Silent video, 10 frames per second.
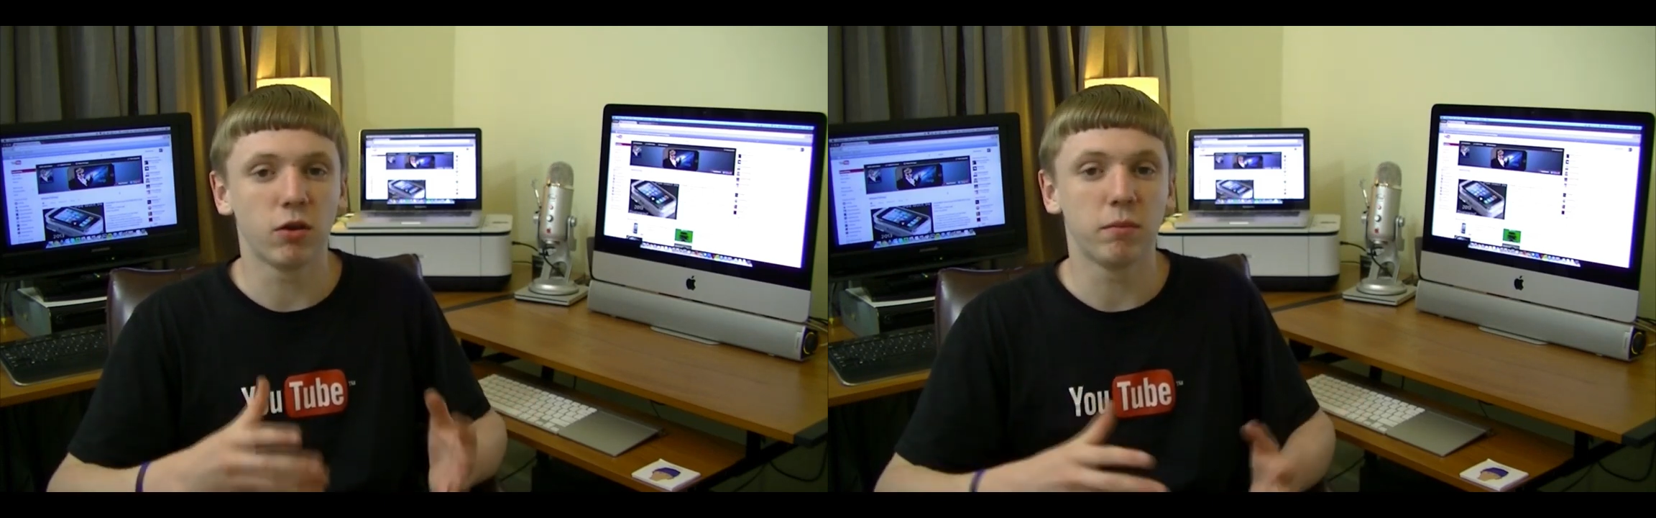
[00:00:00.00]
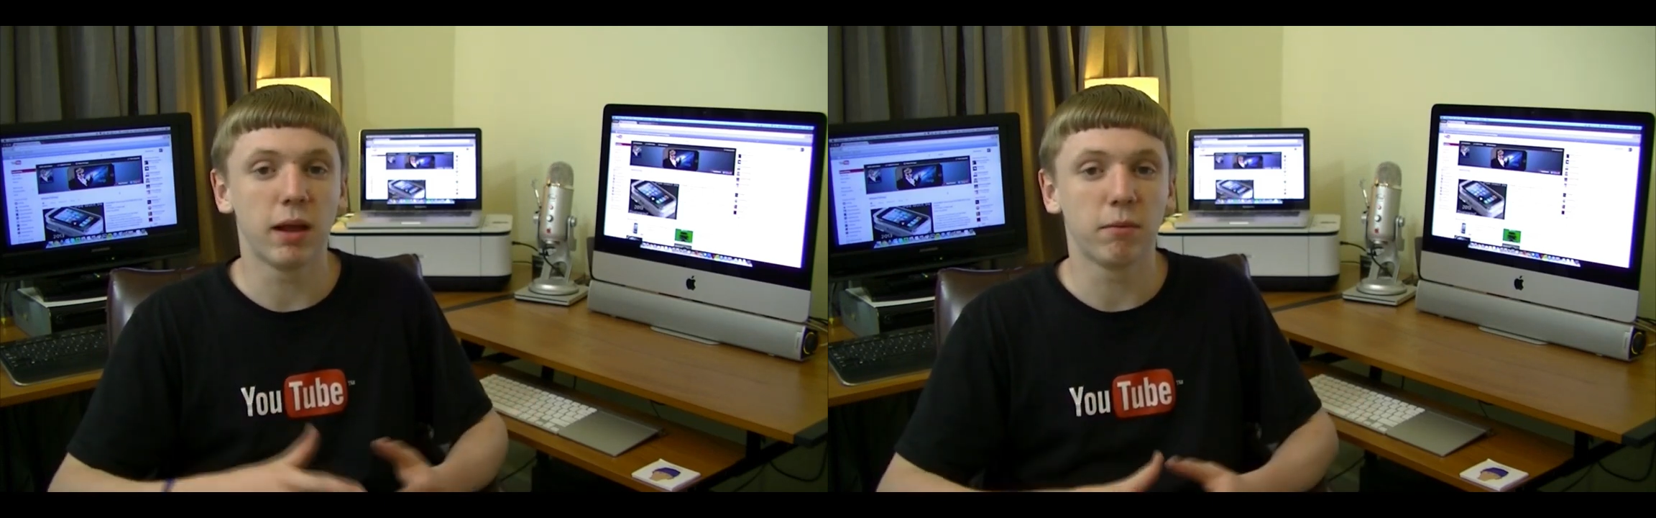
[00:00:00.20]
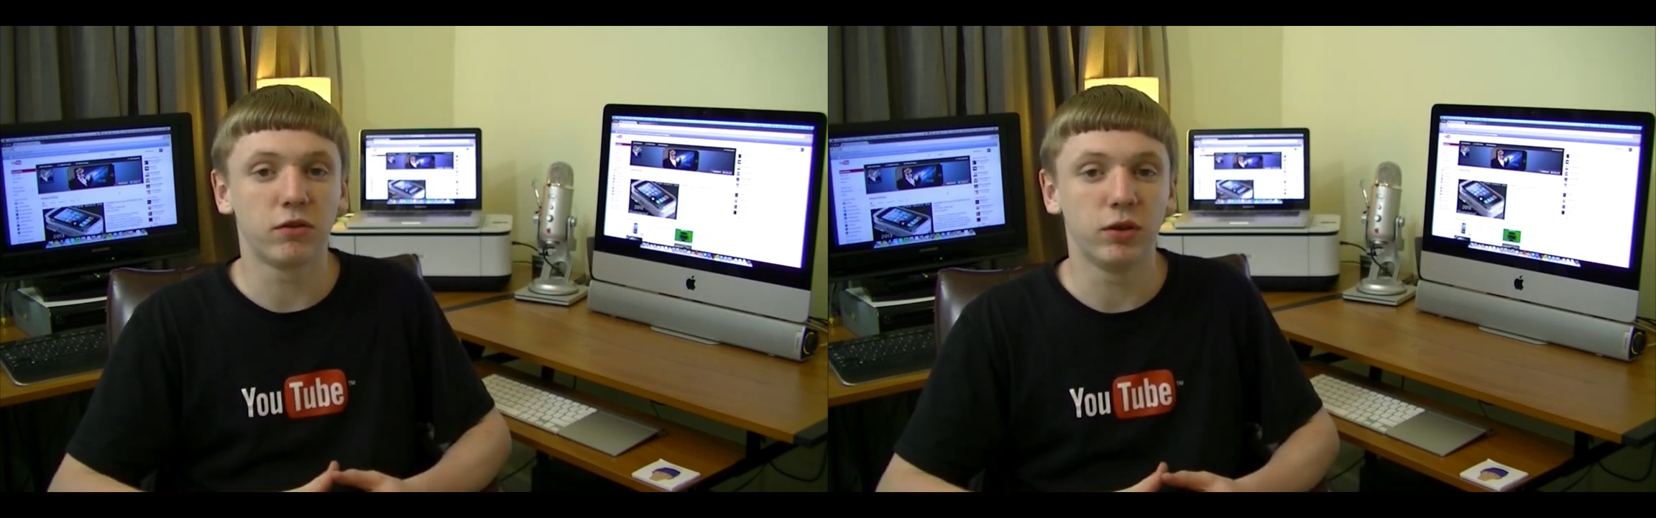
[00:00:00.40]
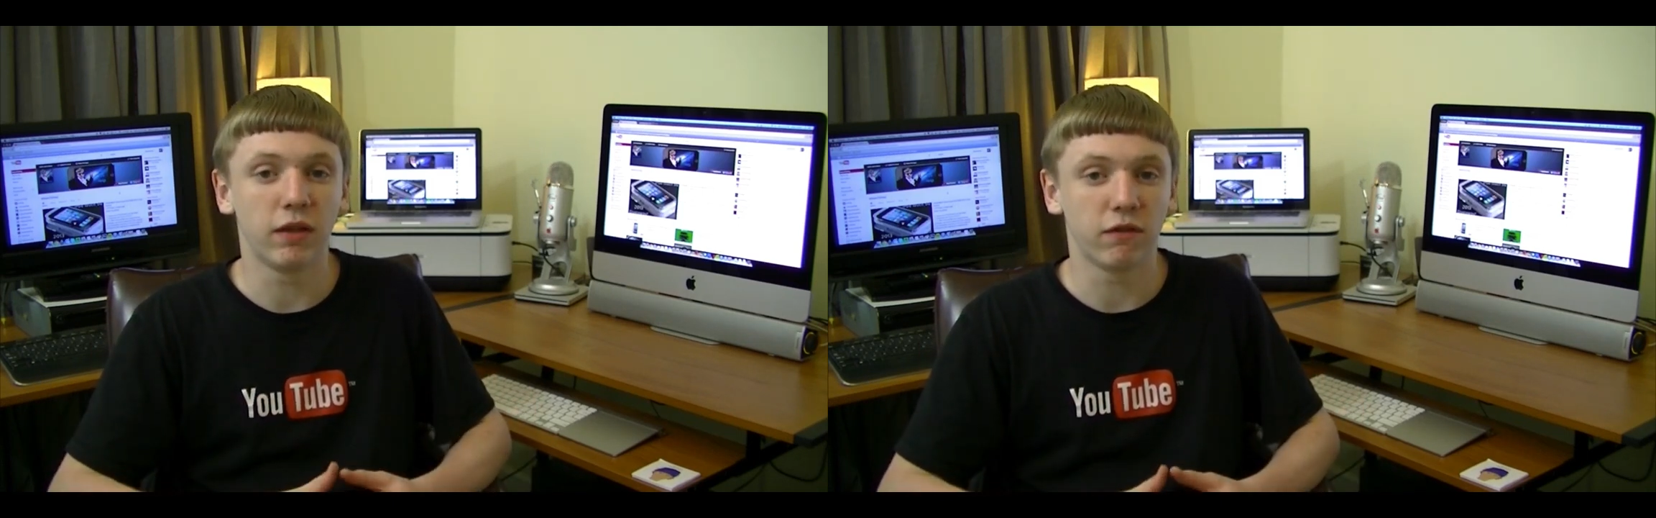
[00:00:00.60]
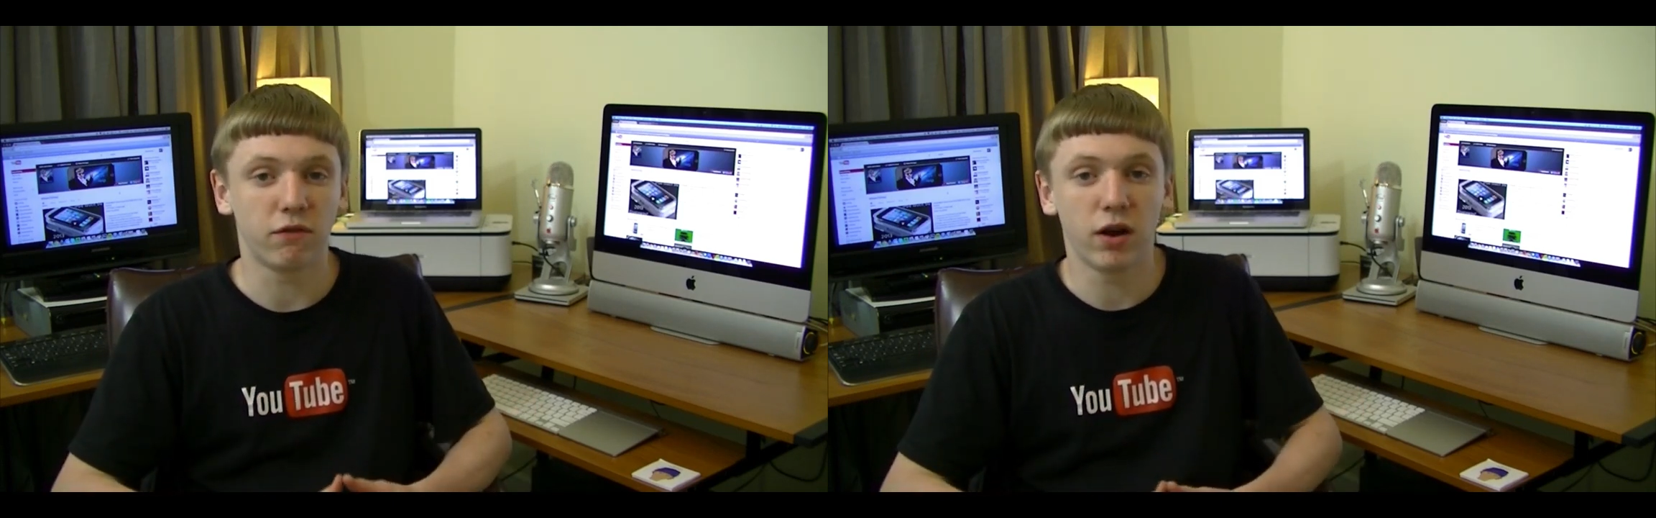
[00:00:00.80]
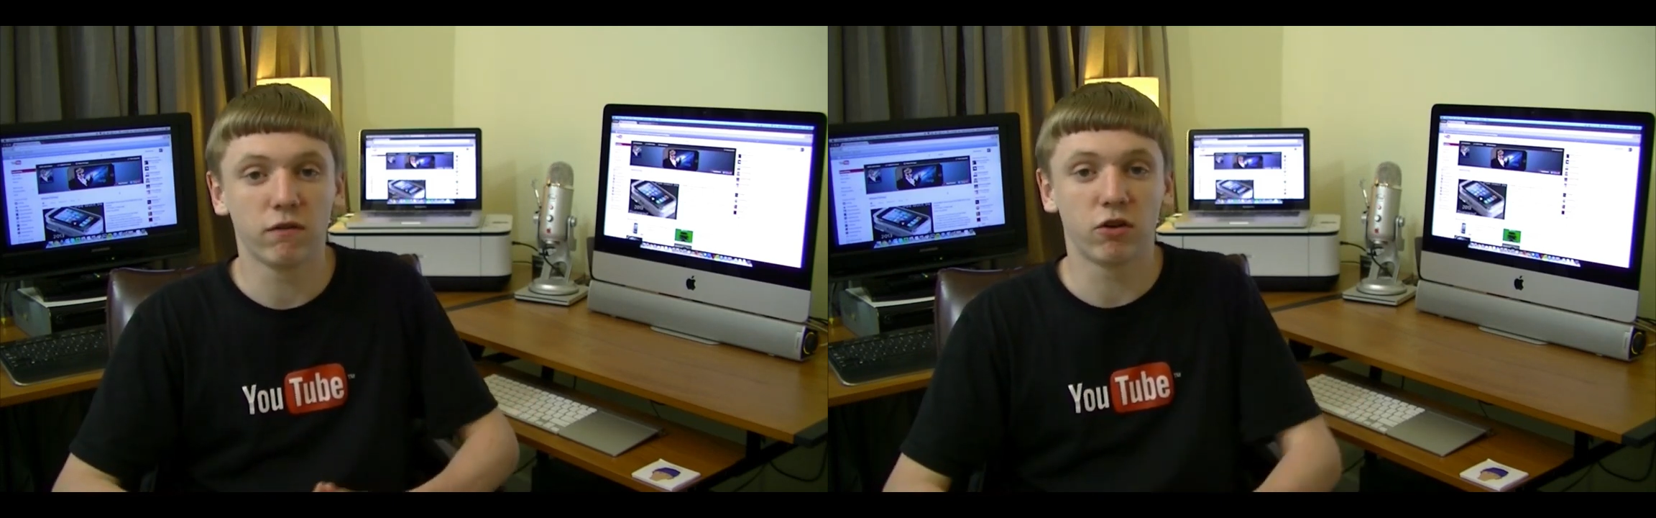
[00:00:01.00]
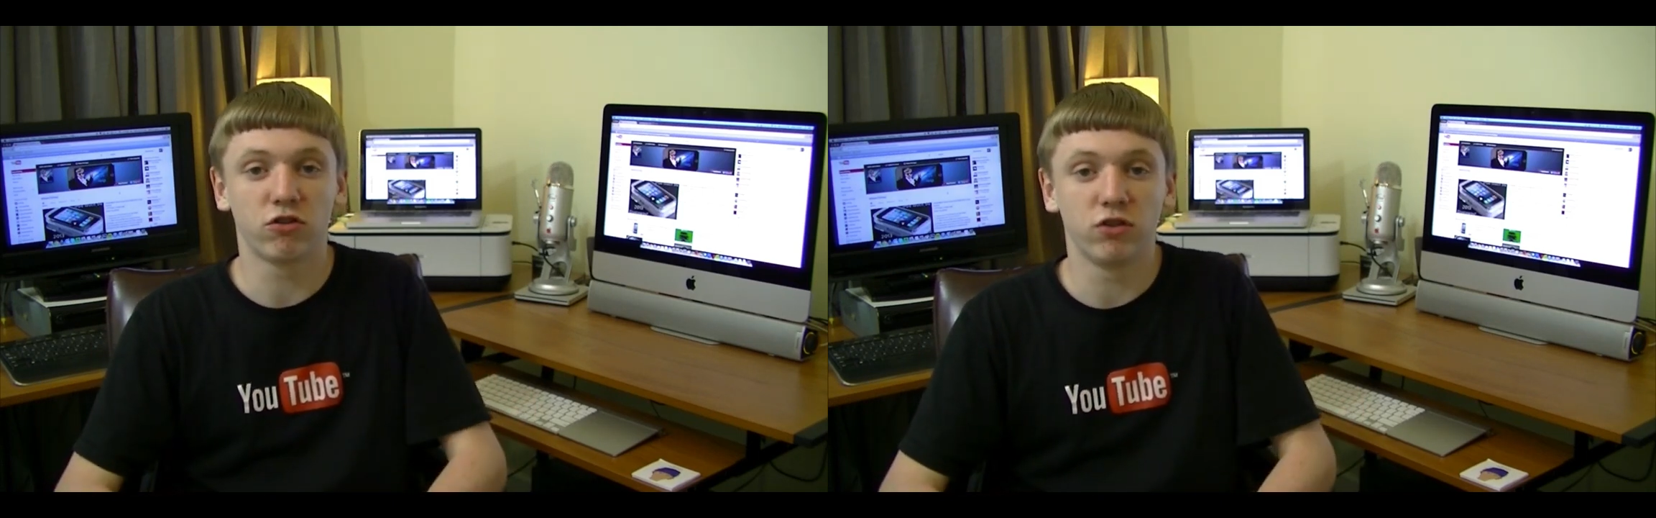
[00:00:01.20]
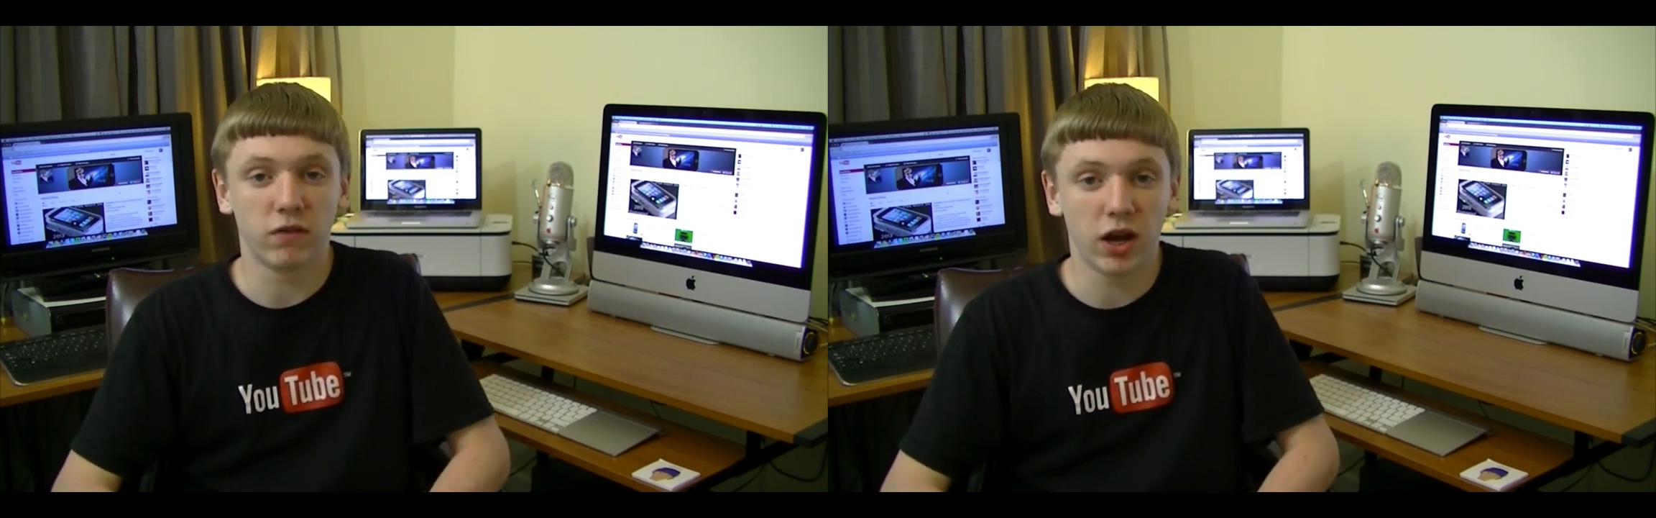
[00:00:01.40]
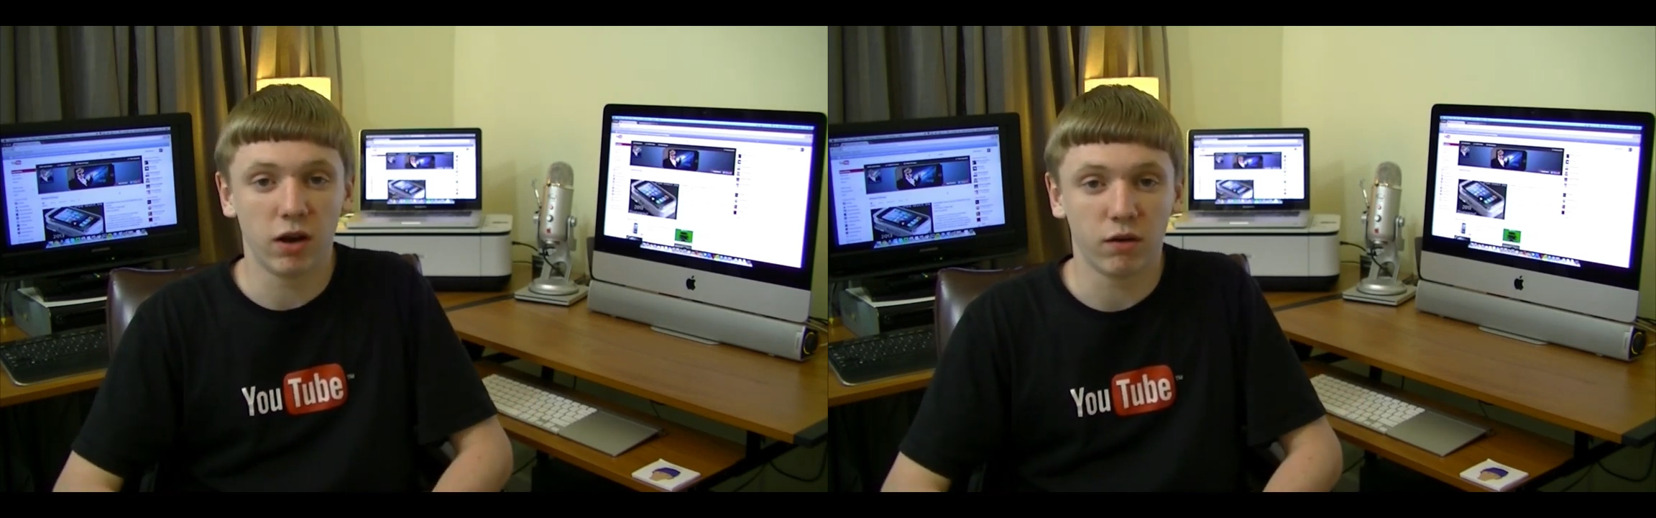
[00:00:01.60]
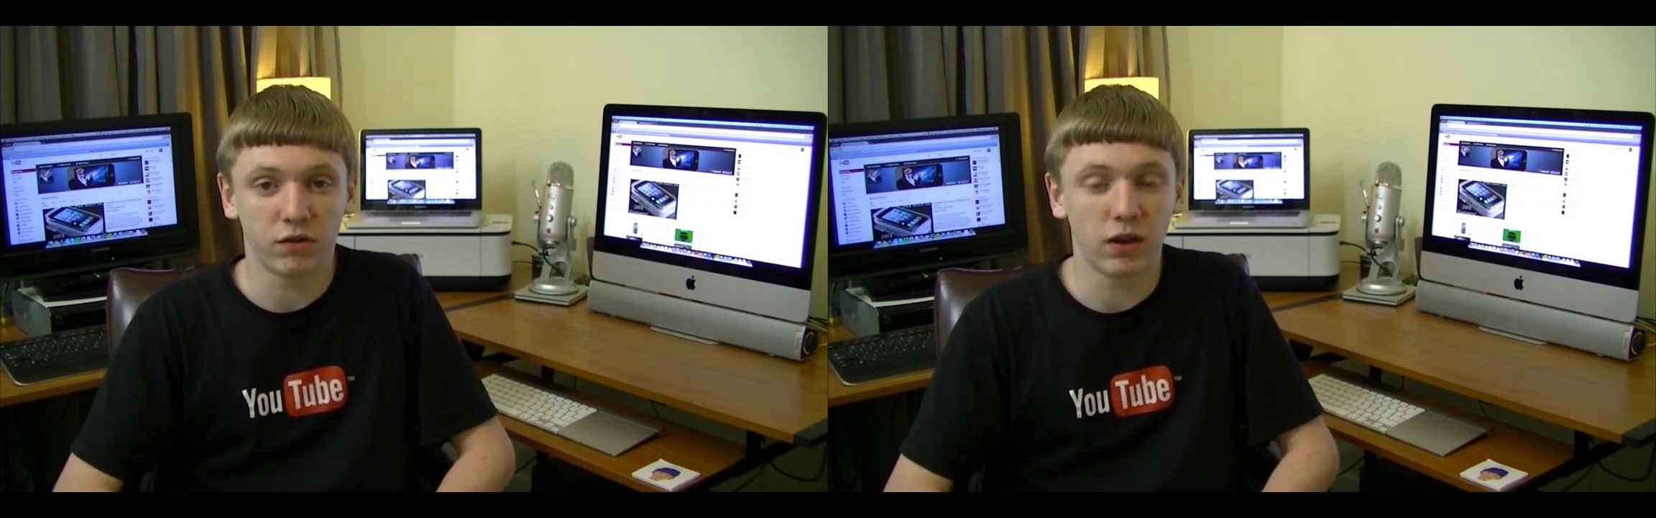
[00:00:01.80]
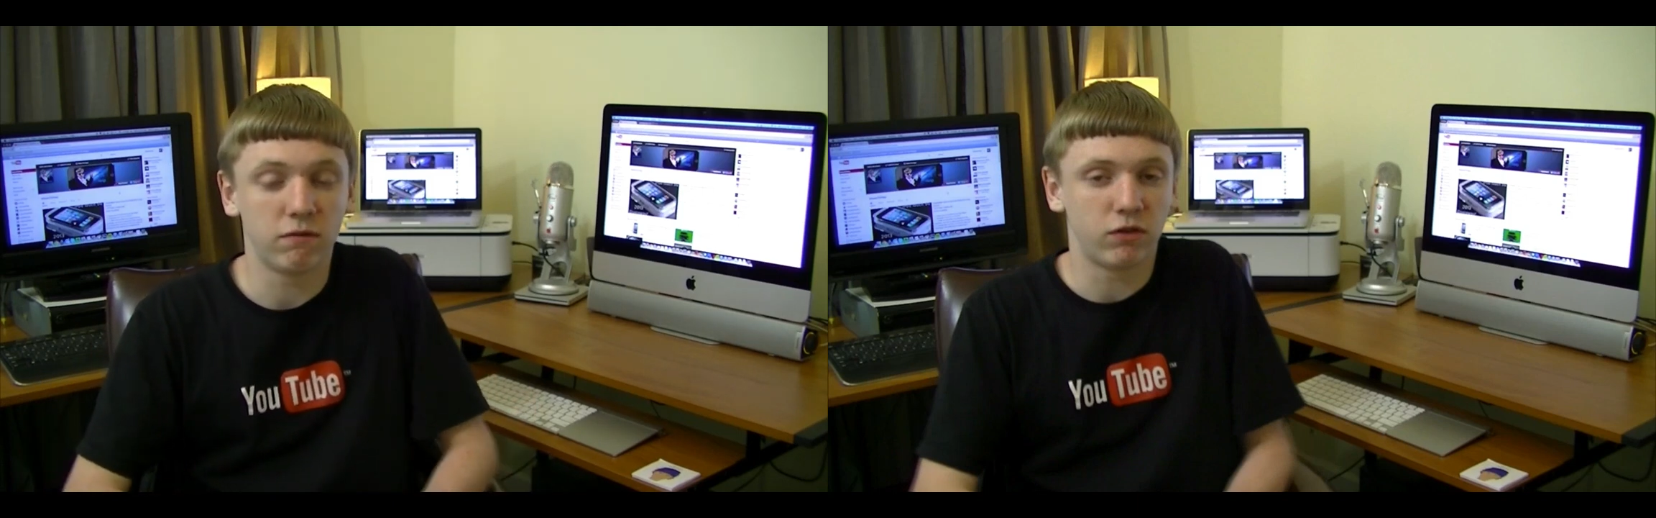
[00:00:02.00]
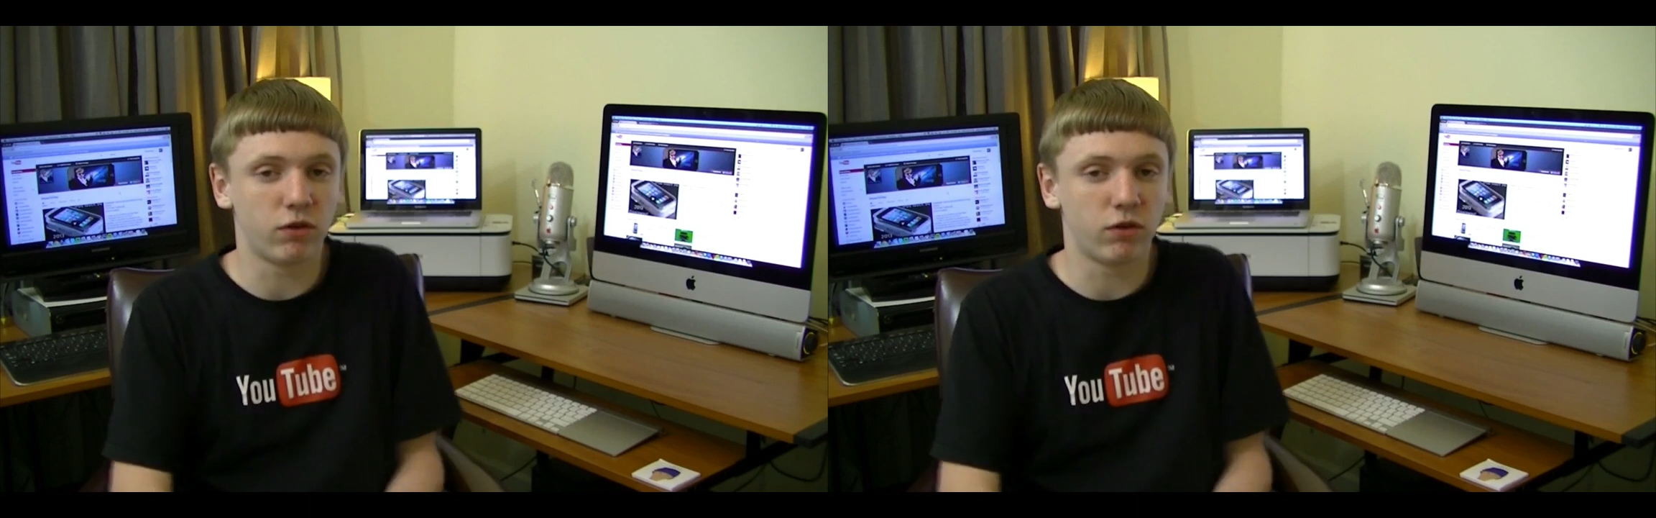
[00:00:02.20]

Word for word: you'll be able to get the final version of iOS 7.